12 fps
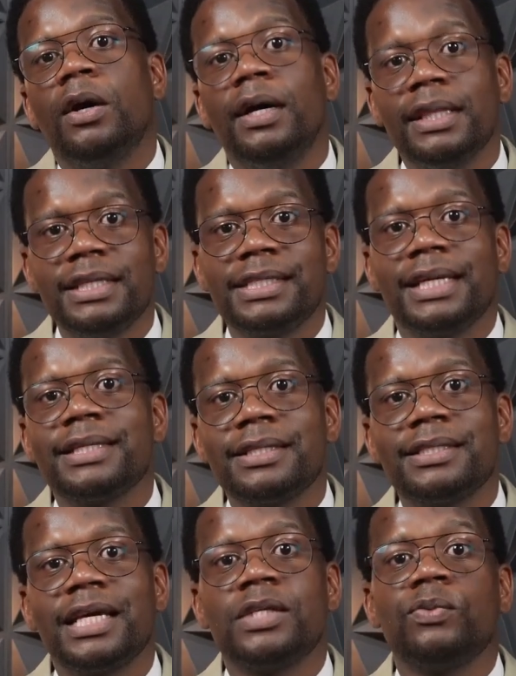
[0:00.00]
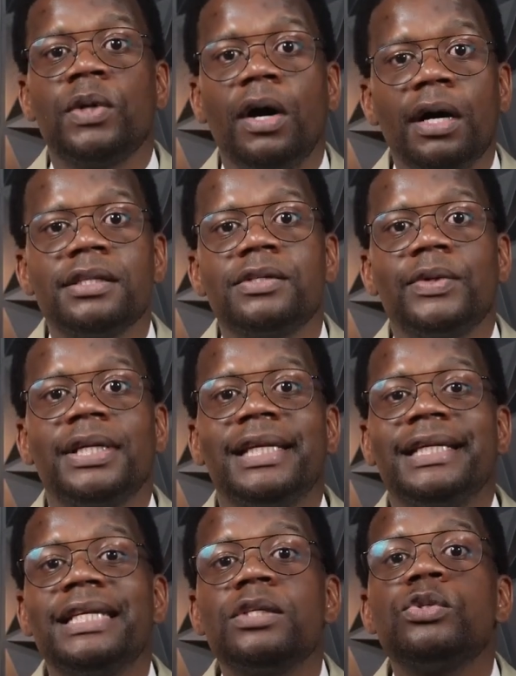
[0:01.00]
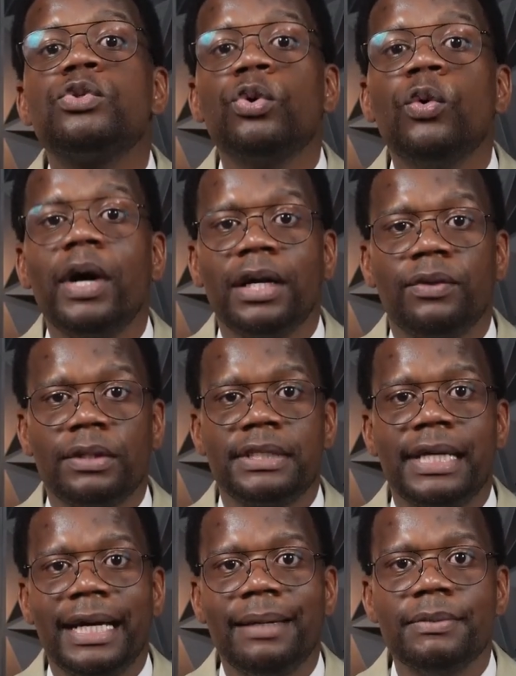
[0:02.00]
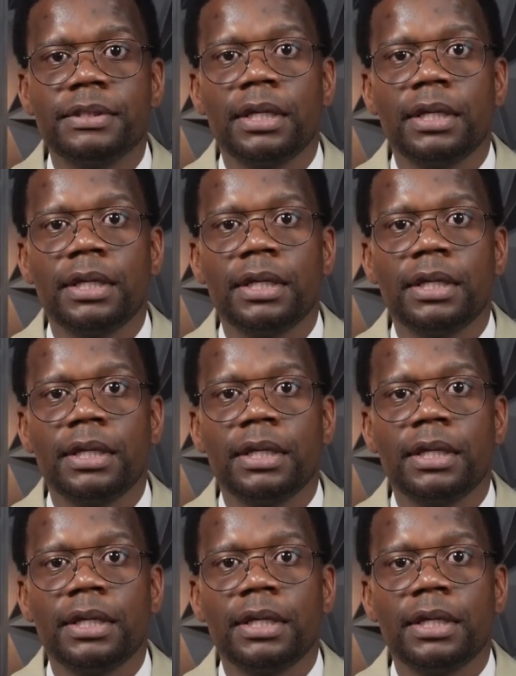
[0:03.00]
on this exercise, we answer it at least 200 times.